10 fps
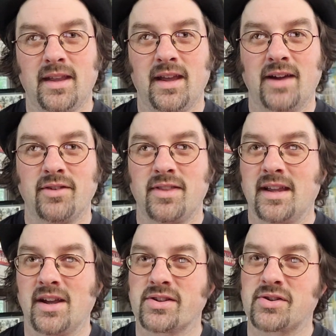everything
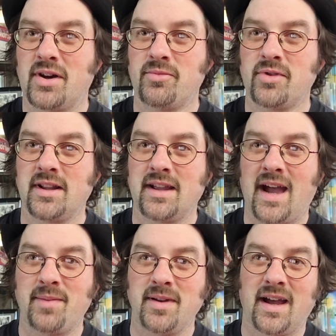else. So I'm really
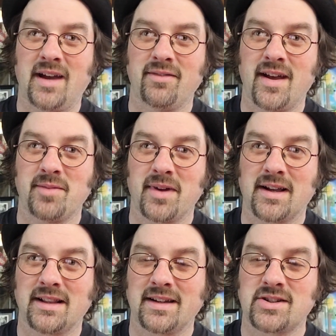happy to have that in my
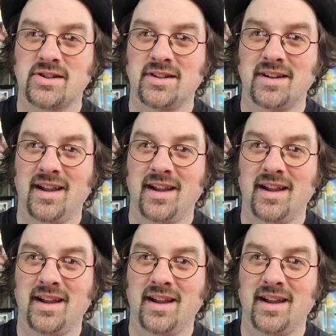collection,